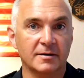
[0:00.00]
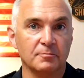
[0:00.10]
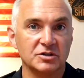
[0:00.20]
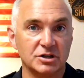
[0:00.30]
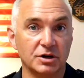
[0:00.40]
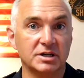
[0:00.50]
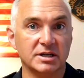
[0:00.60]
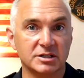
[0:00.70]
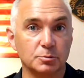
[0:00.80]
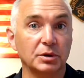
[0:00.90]
So it does
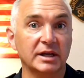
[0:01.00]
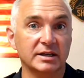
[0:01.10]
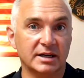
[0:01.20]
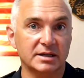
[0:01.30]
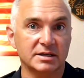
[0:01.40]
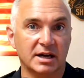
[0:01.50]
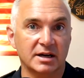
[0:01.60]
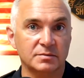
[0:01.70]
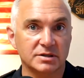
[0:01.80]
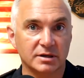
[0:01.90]
split at
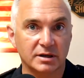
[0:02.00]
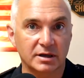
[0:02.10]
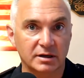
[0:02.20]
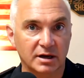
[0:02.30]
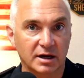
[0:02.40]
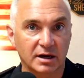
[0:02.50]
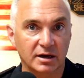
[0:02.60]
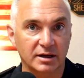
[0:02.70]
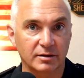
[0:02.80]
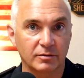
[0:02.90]
times.
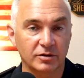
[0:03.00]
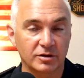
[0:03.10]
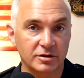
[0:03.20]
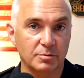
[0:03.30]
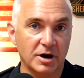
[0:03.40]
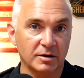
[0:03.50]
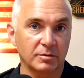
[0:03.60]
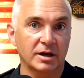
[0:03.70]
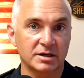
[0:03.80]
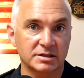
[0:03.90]
The bottom
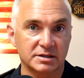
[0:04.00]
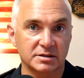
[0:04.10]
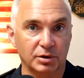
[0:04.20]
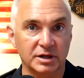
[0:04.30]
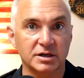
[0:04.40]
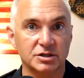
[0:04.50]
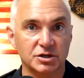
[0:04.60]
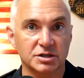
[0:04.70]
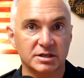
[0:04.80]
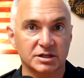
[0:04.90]
line is it's a blended
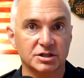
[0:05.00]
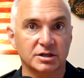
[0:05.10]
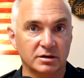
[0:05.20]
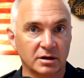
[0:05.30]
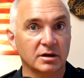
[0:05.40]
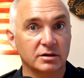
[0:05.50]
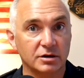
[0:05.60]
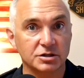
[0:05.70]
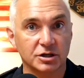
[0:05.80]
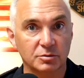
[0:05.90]
jurisdiction.
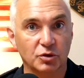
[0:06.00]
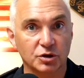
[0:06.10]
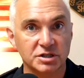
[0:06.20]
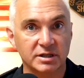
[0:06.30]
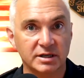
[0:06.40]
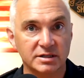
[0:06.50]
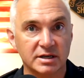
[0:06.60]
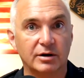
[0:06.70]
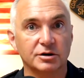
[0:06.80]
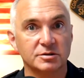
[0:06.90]
There's a good portion that is
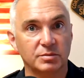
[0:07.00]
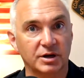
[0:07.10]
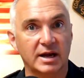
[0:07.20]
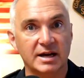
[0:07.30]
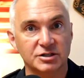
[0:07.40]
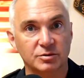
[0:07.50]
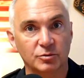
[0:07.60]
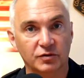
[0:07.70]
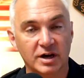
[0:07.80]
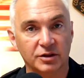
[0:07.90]
ours, but as you
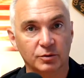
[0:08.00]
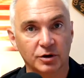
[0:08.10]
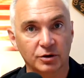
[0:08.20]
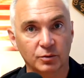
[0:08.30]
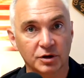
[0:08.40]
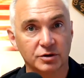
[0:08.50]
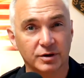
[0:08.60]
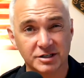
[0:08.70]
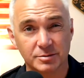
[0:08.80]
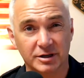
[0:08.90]
move down the road, one
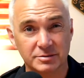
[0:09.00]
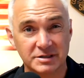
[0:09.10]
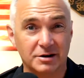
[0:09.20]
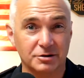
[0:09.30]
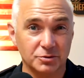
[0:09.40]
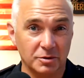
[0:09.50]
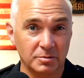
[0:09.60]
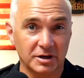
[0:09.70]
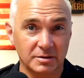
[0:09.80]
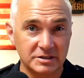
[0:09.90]
direction becomes ours, one
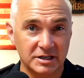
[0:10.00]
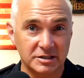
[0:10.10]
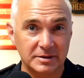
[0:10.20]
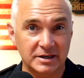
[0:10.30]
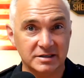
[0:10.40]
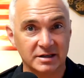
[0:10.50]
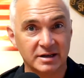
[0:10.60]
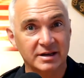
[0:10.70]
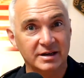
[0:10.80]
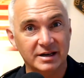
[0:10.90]
becomes CHP's,
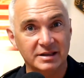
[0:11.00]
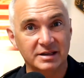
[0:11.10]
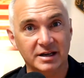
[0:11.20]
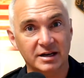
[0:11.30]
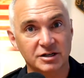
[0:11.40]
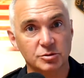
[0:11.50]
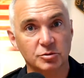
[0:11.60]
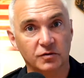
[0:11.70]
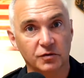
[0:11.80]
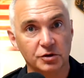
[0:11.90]
and then as you
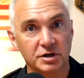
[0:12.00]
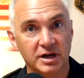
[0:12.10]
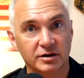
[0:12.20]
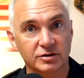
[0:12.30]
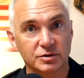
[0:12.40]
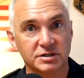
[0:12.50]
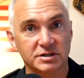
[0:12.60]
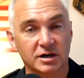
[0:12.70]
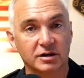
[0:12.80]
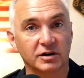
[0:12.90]
move further down towards the
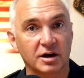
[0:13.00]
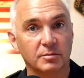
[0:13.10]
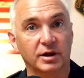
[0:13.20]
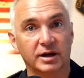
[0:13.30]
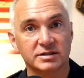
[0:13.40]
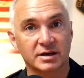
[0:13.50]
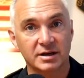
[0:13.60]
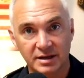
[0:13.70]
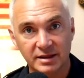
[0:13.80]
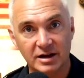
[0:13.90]
soccer complex,
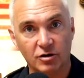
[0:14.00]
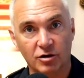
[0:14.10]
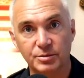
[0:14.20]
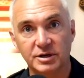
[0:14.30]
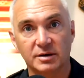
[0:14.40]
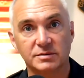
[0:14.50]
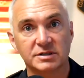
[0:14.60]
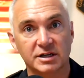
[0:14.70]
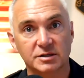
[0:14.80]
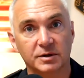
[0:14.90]
that all becomes
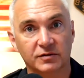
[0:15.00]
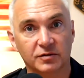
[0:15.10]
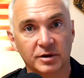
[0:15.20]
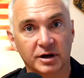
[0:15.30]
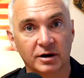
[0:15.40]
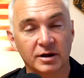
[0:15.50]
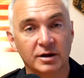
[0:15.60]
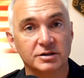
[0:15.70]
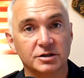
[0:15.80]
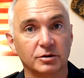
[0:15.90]
CHP from there.
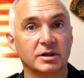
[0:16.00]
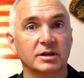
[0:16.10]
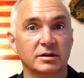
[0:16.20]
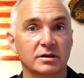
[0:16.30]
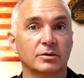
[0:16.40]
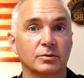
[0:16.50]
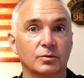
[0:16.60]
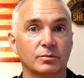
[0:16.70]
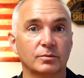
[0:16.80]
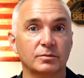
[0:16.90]
So the
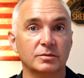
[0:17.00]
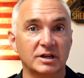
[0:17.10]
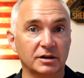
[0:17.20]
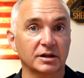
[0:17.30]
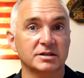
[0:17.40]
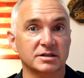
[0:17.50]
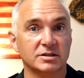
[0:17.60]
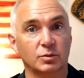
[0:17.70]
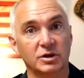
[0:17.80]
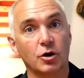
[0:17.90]
deal is
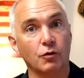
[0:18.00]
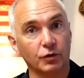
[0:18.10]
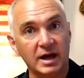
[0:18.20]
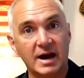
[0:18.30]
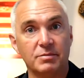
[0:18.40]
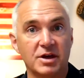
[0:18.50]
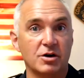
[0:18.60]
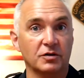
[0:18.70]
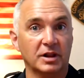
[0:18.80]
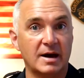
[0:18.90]
we overlap, they
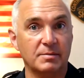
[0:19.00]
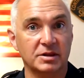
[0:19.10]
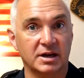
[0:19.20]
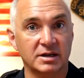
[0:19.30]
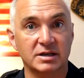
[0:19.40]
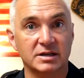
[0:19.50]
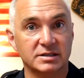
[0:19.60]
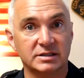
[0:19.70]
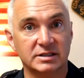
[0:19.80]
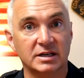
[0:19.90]
overlap, and the idea
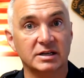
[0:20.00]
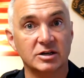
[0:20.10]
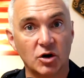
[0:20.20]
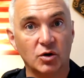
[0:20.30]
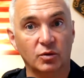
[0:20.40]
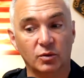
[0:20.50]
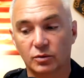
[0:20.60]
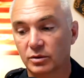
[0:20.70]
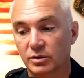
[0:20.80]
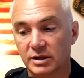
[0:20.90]
is that no
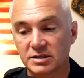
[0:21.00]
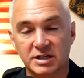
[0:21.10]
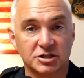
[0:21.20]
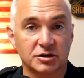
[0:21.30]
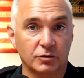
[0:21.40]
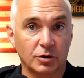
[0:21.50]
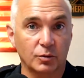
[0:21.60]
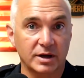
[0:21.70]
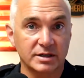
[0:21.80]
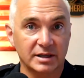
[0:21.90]
section of
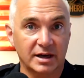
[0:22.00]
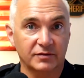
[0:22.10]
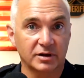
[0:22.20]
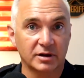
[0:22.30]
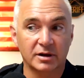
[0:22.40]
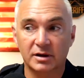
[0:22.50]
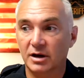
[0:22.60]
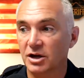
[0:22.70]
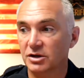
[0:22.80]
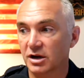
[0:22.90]
roadway is left
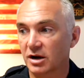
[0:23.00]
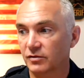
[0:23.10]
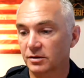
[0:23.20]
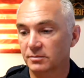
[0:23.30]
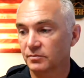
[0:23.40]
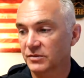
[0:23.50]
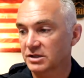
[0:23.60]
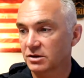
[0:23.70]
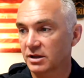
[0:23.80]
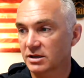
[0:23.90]
uncovered, and
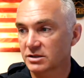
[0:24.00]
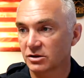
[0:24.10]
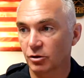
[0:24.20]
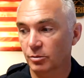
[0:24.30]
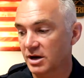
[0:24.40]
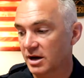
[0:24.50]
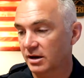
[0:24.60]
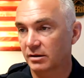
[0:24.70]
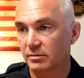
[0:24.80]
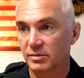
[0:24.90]
so that is the goal
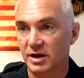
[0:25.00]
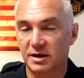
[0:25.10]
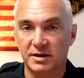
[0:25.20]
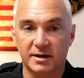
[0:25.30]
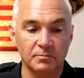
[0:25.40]
behind that.